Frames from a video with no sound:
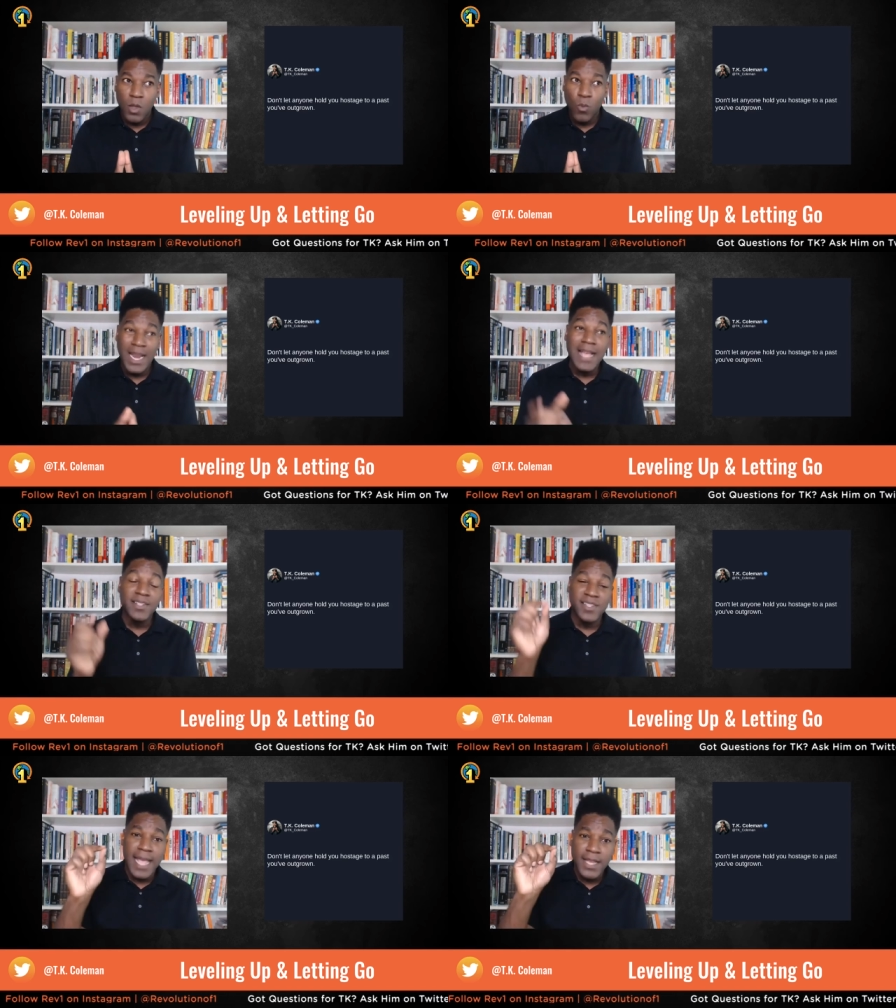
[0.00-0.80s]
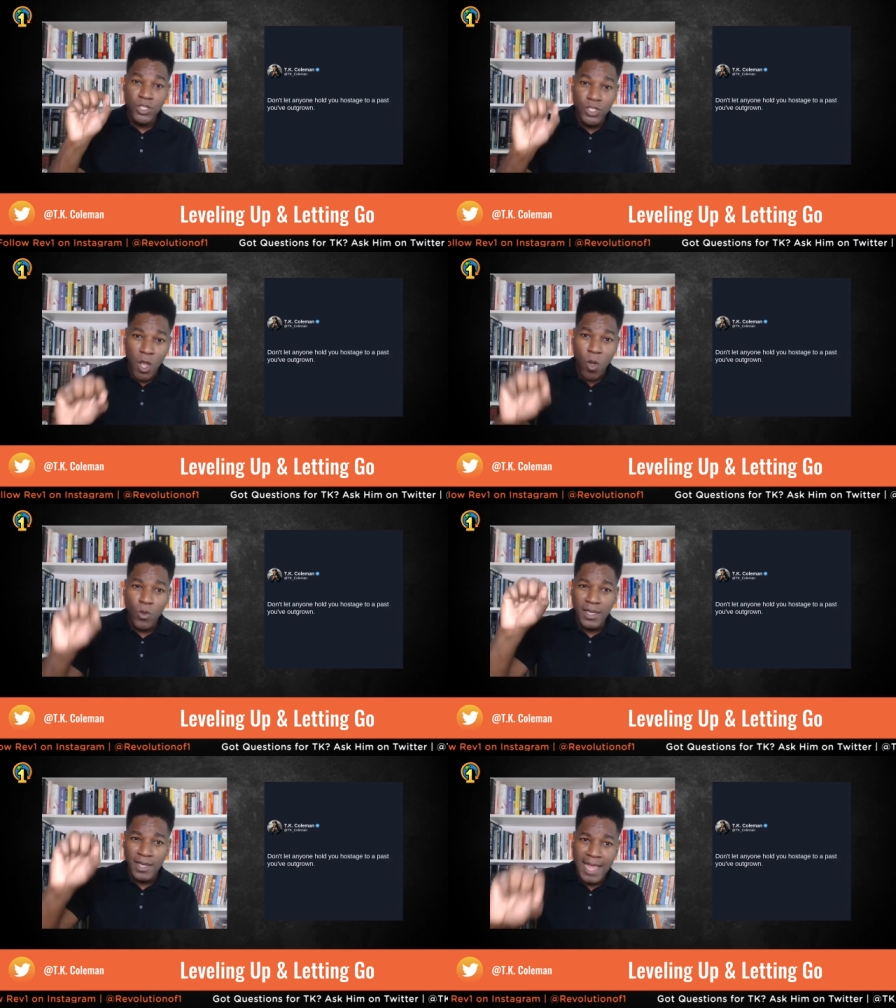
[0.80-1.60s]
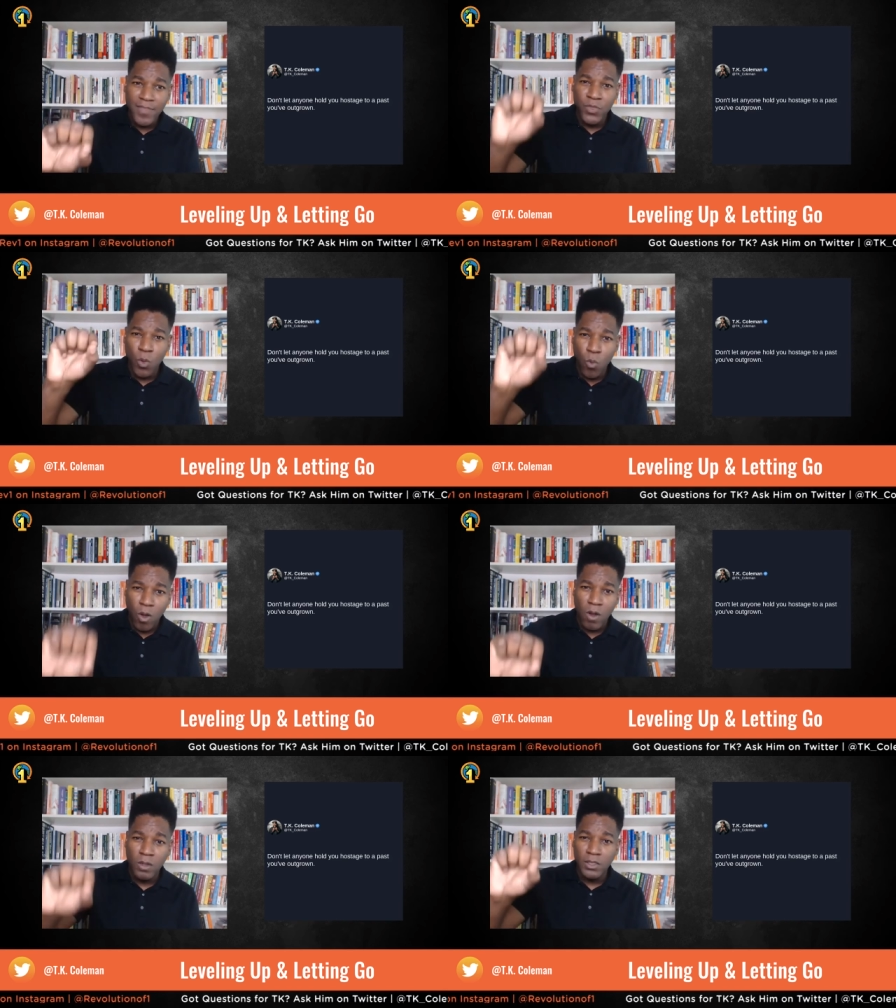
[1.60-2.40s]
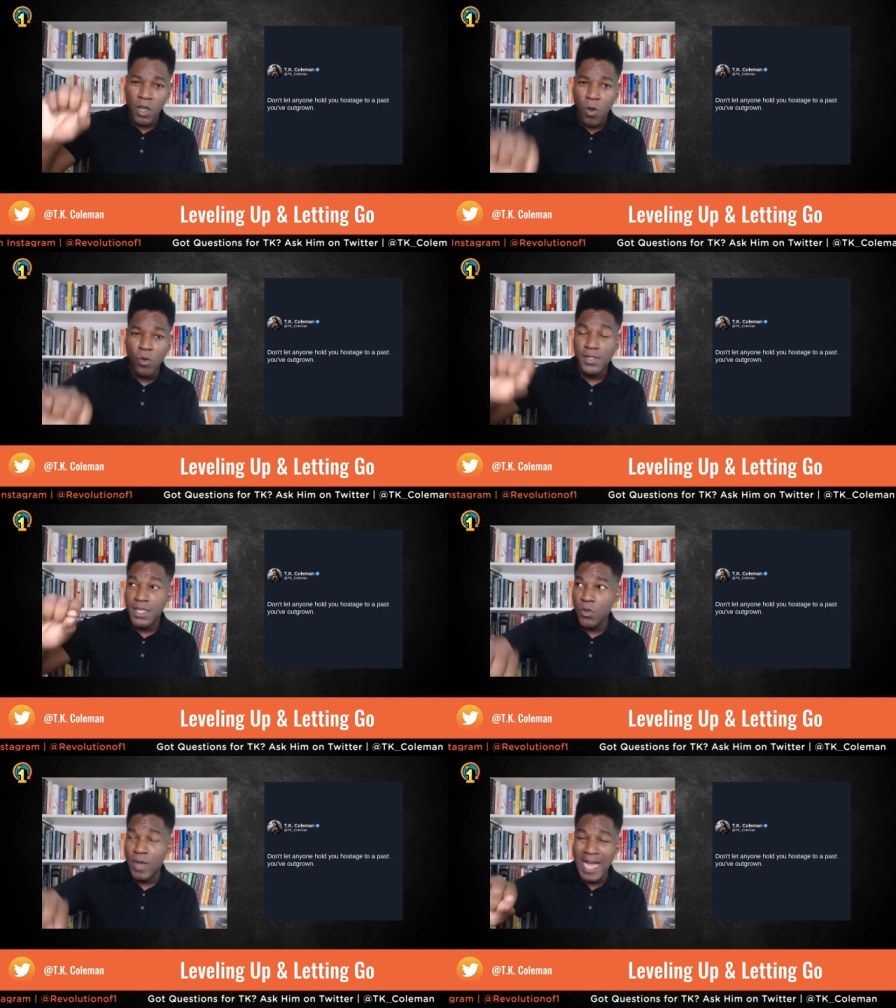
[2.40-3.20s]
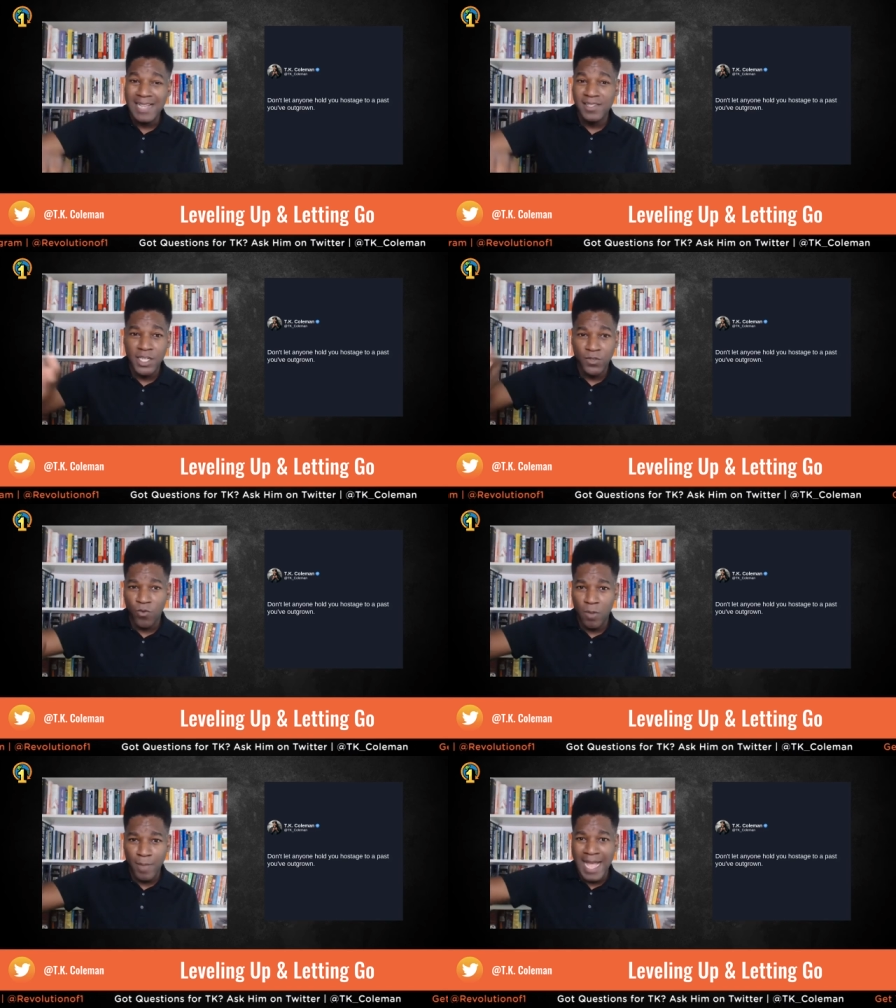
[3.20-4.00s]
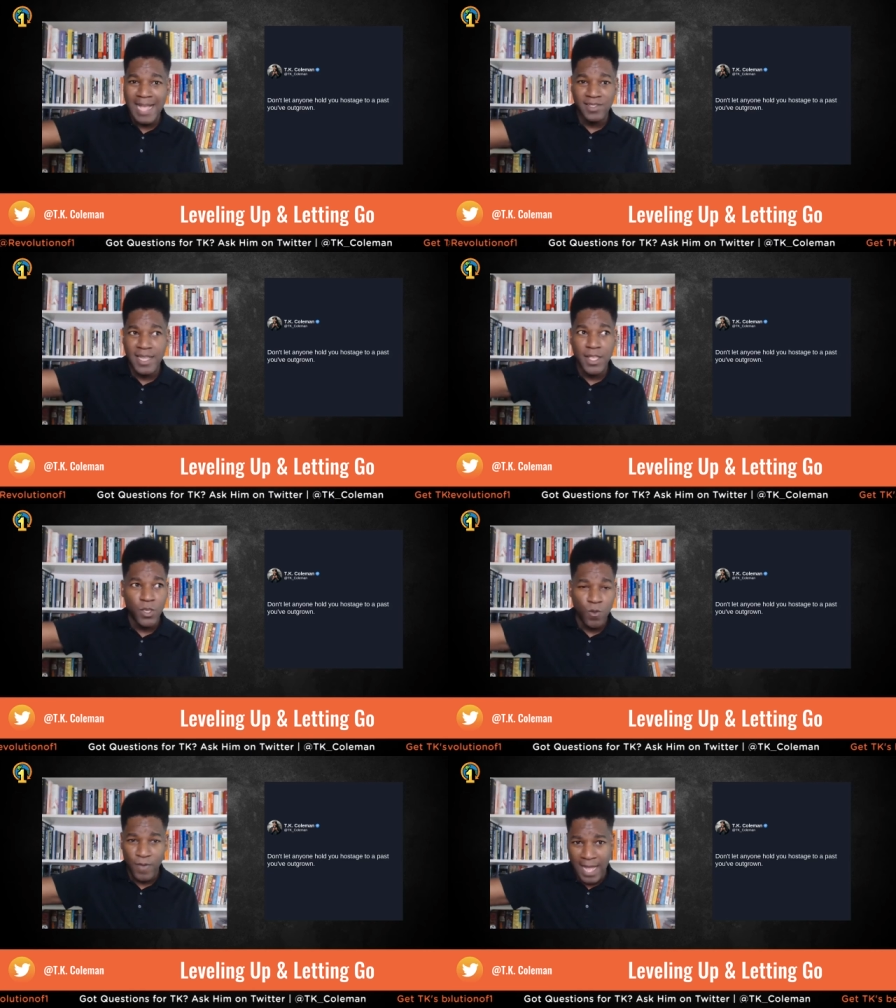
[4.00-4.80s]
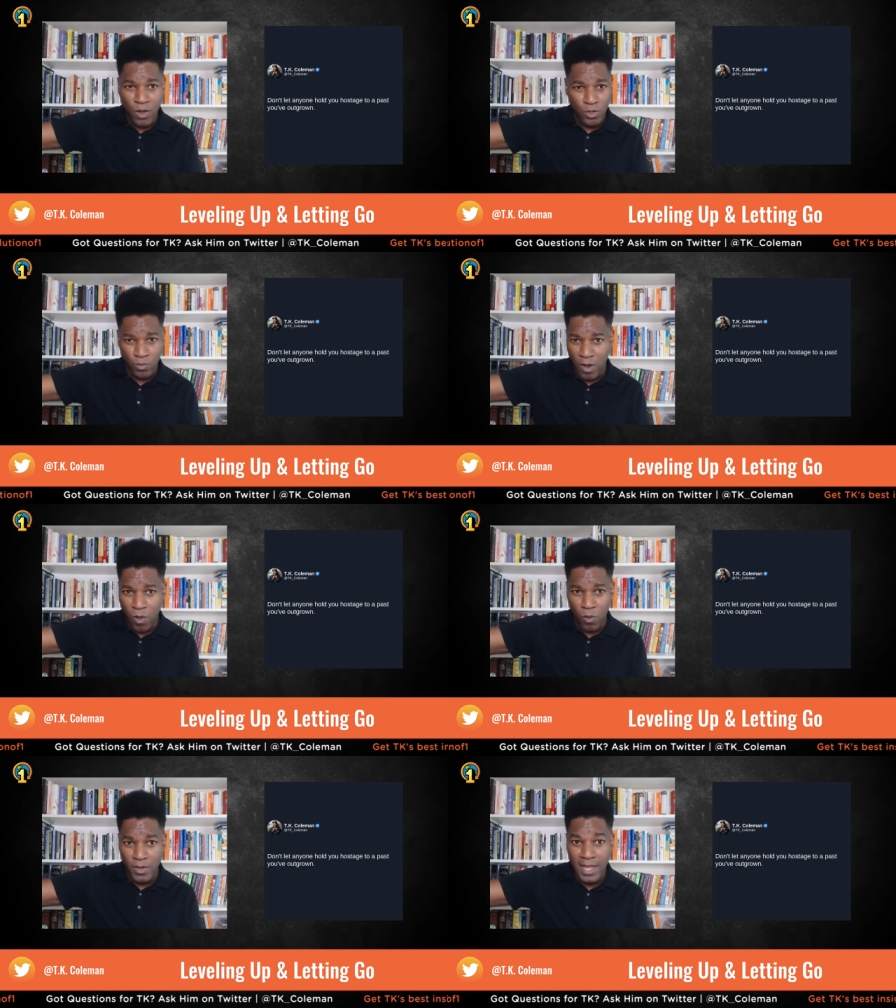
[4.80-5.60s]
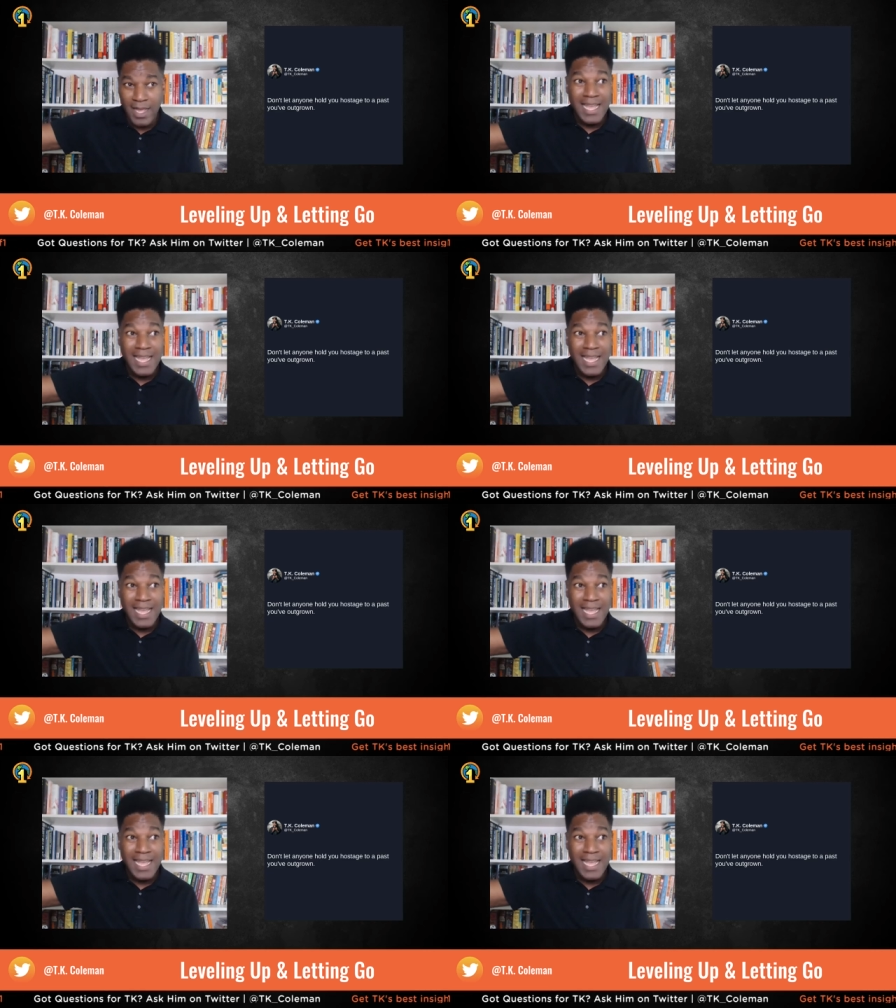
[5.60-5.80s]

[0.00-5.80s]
when I say don't let the world hold you hostage for a past that you've outgrown,